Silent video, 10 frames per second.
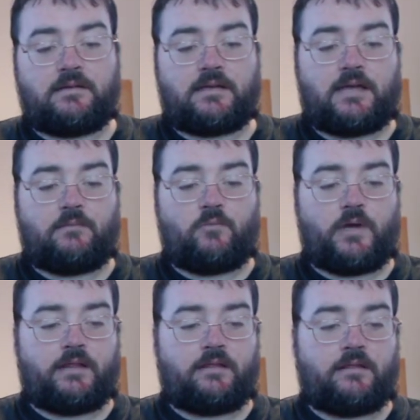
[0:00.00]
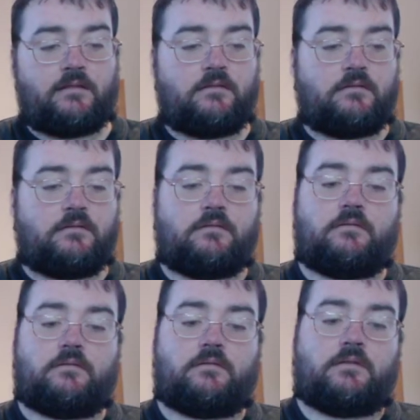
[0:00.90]
came with
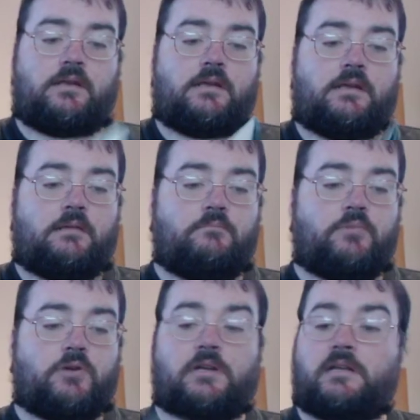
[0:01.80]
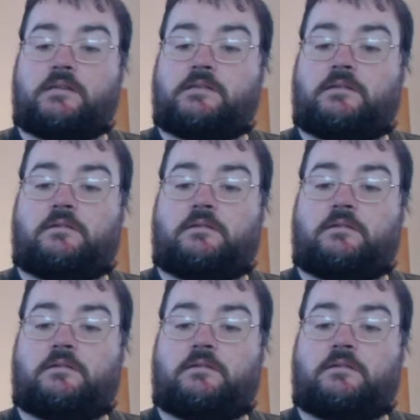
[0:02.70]
the booklet.